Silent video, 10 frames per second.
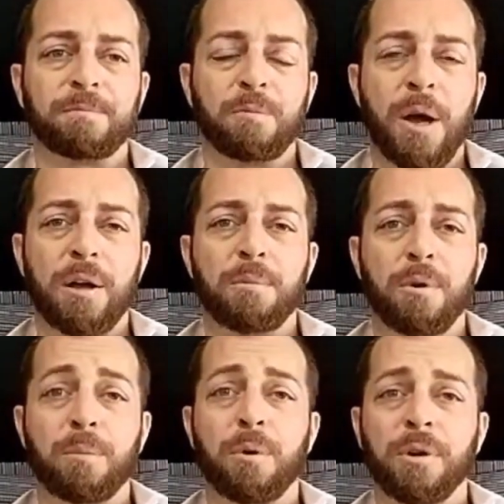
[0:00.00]
Well,
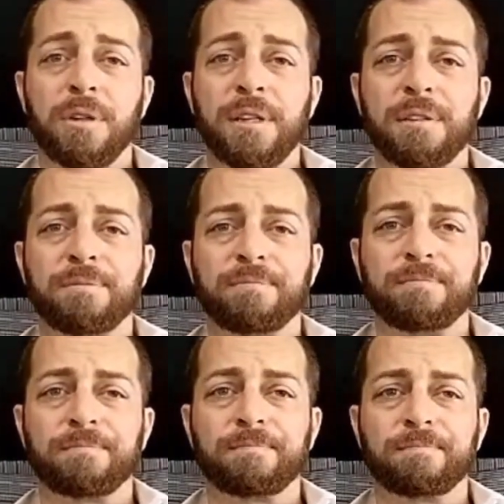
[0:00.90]
more importantly,
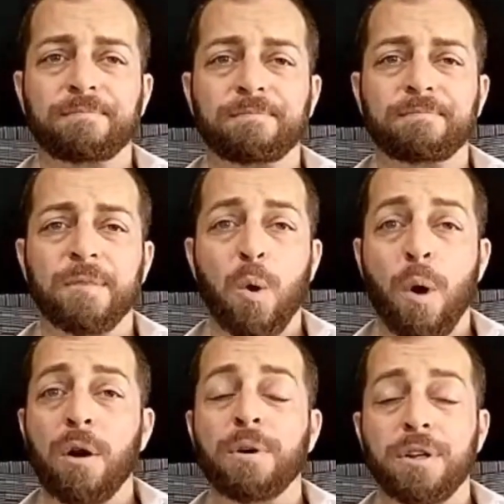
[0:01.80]

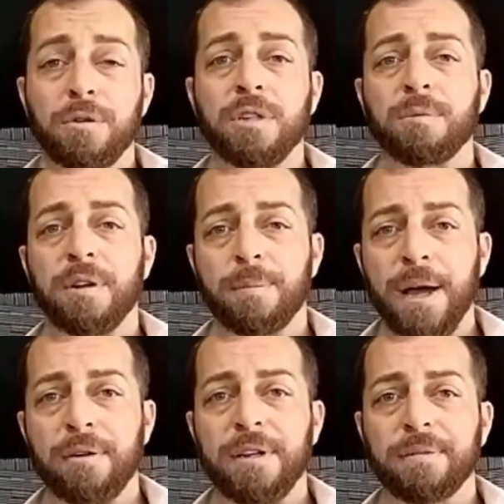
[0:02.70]
why don't we do something
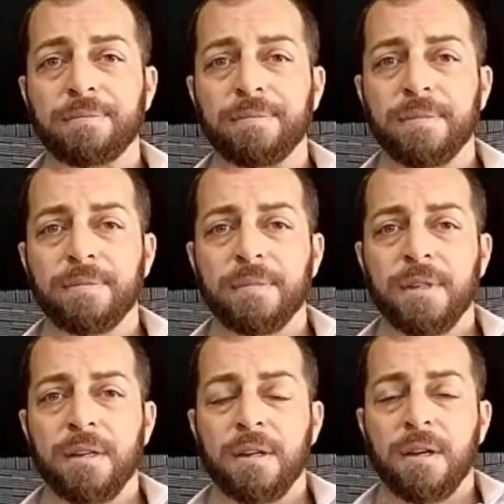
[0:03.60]
about it?
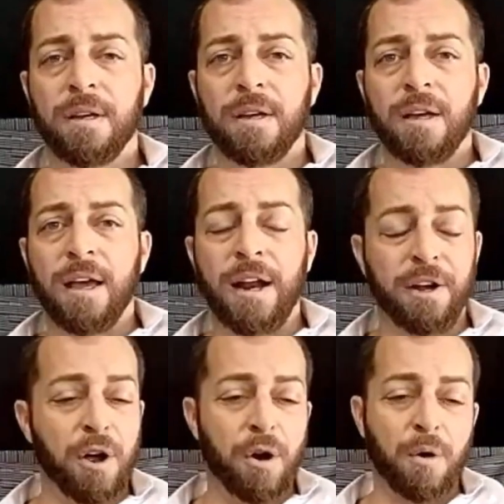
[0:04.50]
And I
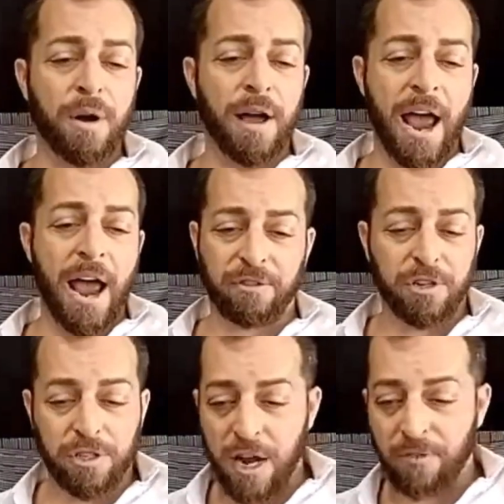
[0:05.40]
know after
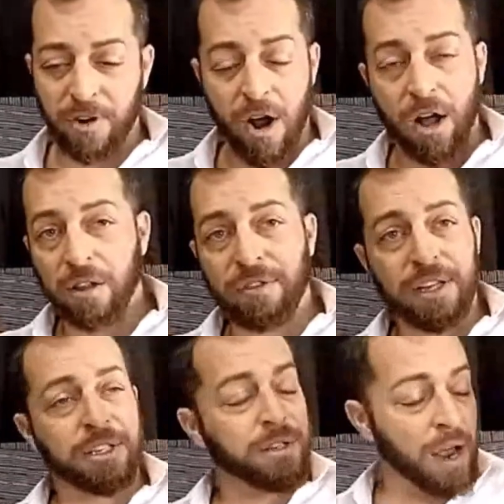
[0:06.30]
just covering all of
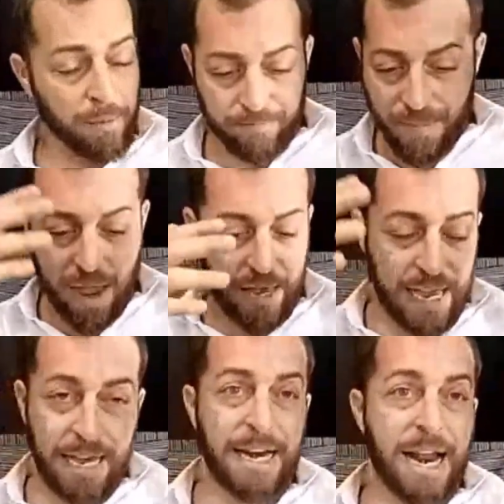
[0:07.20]
this
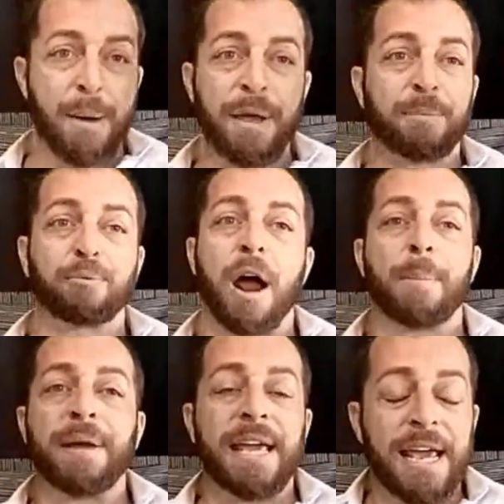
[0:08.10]
economic
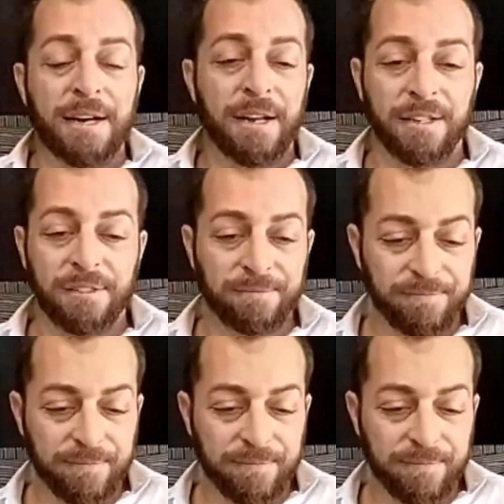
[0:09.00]
propaganda,